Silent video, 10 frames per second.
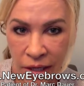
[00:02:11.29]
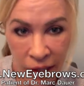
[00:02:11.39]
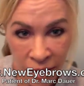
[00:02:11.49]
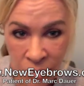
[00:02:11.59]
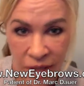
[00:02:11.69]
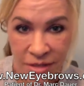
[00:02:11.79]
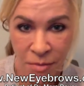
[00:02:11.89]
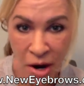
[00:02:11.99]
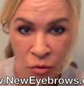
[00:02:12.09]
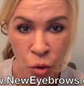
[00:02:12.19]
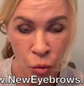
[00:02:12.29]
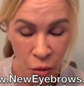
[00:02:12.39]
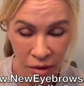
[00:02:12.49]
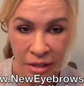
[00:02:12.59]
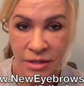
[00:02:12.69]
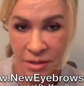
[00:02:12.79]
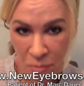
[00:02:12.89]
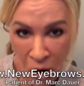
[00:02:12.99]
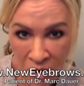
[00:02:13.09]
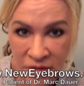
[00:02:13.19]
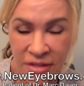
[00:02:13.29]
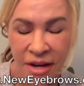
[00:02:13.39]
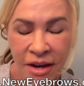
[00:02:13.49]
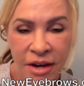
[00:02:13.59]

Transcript: again because mine were really sparse.